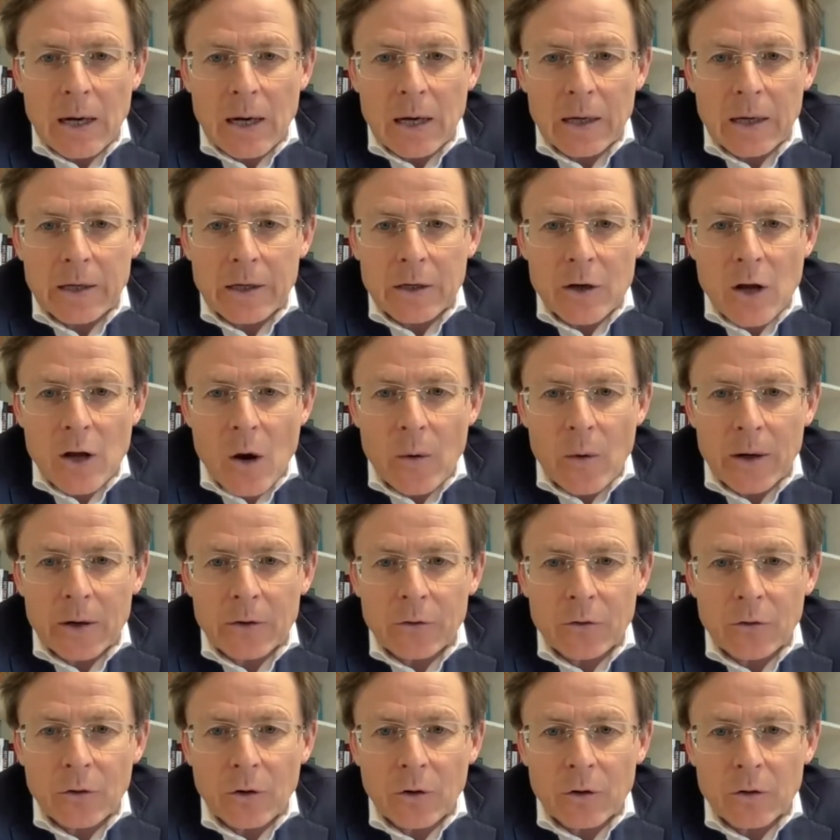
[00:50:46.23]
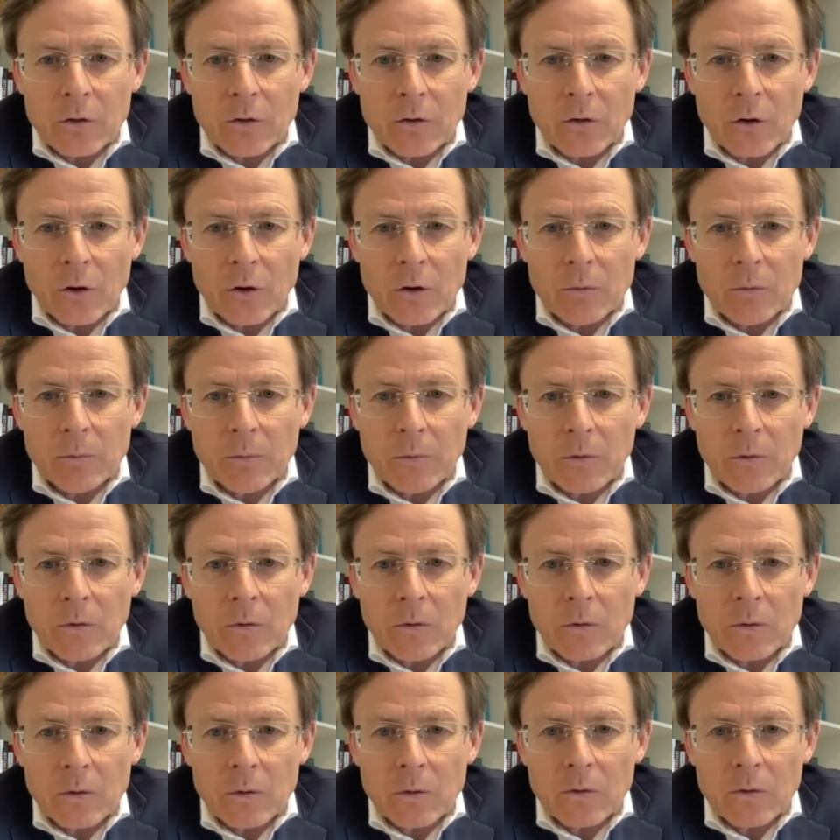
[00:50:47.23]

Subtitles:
in no uncertain terms,